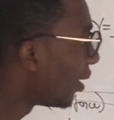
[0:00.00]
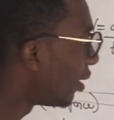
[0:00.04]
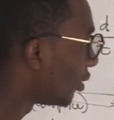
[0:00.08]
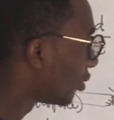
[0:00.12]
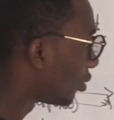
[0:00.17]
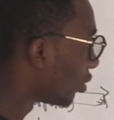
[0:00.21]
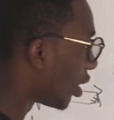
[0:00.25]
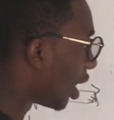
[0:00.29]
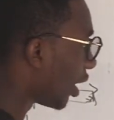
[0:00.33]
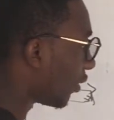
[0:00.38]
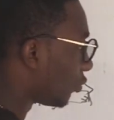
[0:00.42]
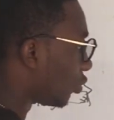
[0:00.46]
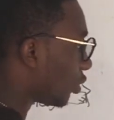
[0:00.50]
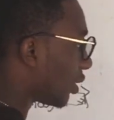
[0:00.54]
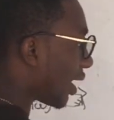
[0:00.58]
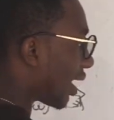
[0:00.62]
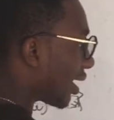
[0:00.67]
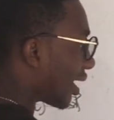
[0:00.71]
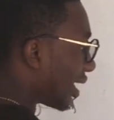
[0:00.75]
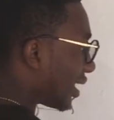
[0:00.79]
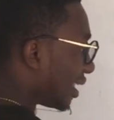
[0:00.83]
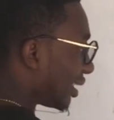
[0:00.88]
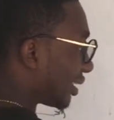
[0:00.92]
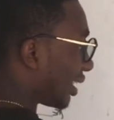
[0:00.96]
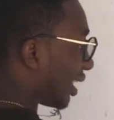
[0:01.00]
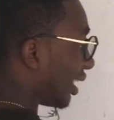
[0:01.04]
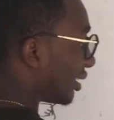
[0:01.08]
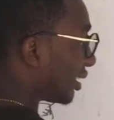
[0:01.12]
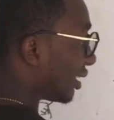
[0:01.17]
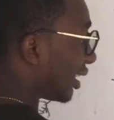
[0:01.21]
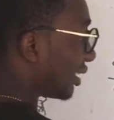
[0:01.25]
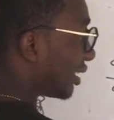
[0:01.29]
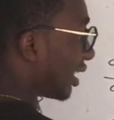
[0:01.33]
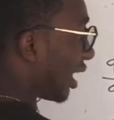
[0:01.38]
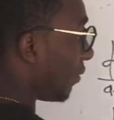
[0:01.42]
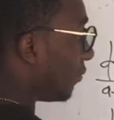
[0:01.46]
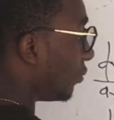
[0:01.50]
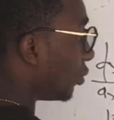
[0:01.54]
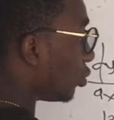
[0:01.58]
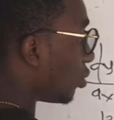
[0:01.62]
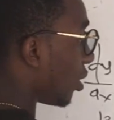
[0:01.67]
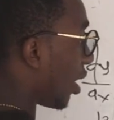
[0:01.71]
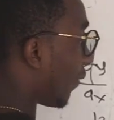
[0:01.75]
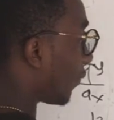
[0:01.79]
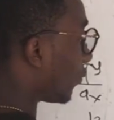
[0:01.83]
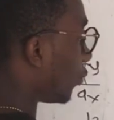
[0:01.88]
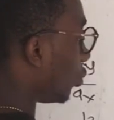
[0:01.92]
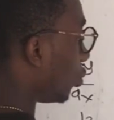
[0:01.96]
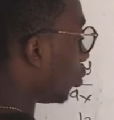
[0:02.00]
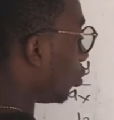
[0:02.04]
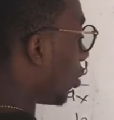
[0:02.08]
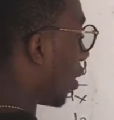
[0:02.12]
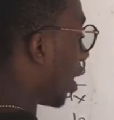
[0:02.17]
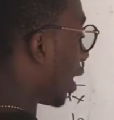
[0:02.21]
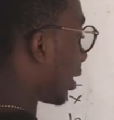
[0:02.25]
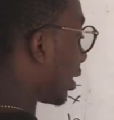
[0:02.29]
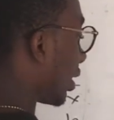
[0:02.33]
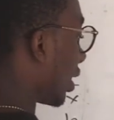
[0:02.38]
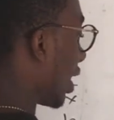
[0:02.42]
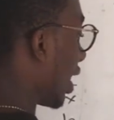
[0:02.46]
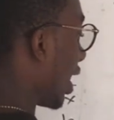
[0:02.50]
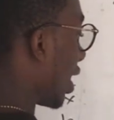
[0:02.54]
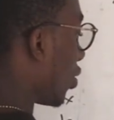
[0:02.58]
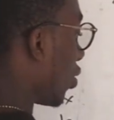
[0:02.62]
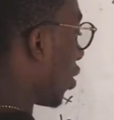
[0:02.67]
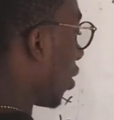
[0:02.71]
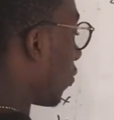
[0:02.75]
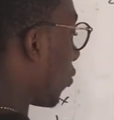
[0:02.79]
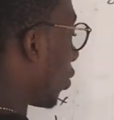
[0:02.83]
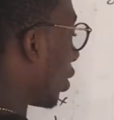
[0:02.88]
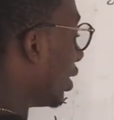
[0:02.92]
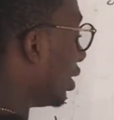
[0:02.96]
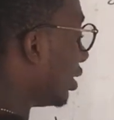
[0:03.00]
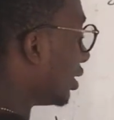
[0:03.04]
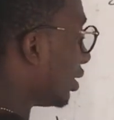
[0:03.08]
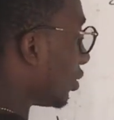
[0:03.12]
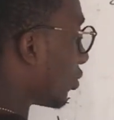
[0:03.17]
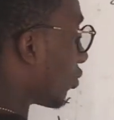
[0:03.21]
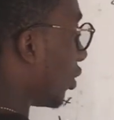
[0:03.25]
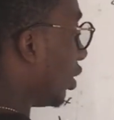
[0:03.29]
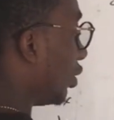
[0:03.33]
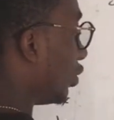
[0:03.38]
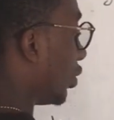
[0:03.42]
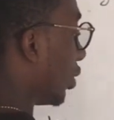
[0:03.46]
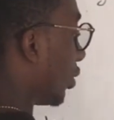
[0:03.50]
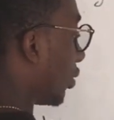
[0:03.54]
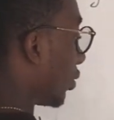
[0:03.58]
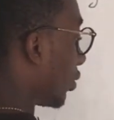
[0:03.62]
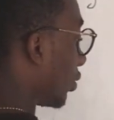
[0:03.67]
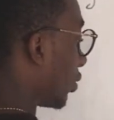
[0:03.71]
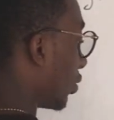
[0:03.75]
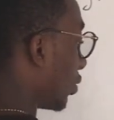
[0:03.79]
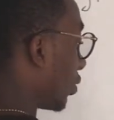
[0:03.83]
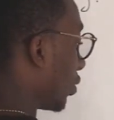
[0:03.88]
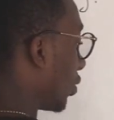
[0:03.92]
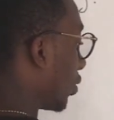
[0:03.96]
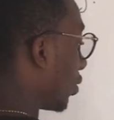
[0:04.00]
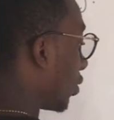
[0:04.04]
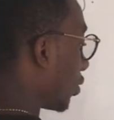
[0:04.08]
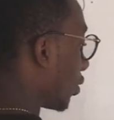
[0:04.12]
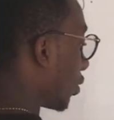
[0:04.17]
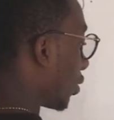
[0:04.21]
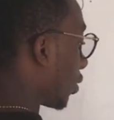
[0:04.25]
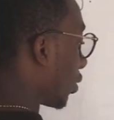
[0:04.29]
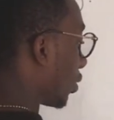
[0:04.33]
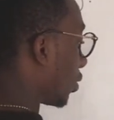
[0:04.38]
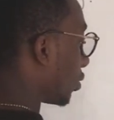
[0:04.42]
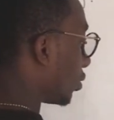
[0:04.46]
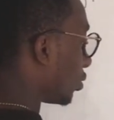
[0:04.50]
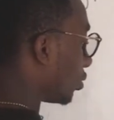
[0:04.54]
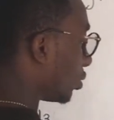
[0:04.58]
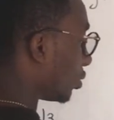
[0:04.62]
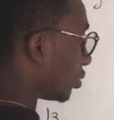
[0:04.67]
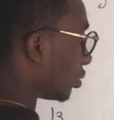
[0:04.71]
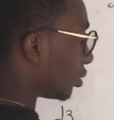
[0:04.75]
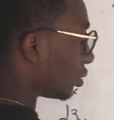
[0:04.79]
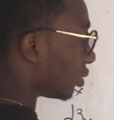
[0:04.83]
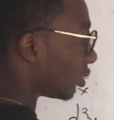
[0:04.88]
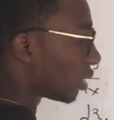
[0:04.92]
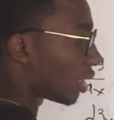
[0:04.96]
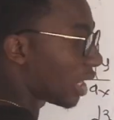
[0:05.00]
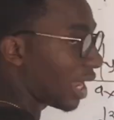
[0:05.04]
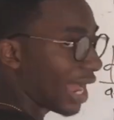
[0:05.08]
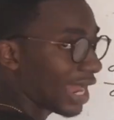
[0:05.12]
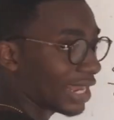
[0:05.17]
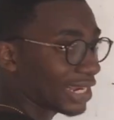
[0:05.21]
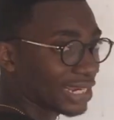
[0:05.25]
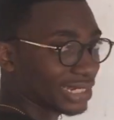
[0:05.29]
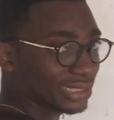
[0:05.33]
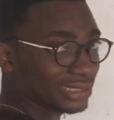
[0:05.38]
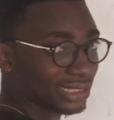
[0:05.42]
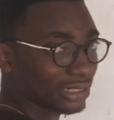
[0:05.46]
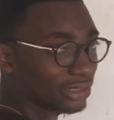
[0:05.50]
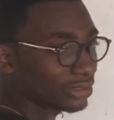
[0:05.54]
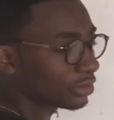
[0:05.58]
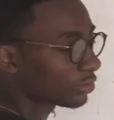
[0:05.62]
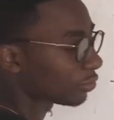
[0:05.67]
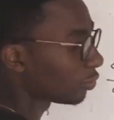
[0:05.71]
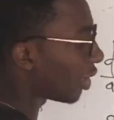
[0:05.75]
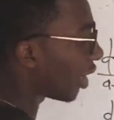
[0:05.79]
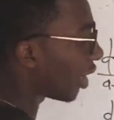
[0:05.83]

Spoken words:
So now if you get the distance x, that means we have to do a double integration. I get it. We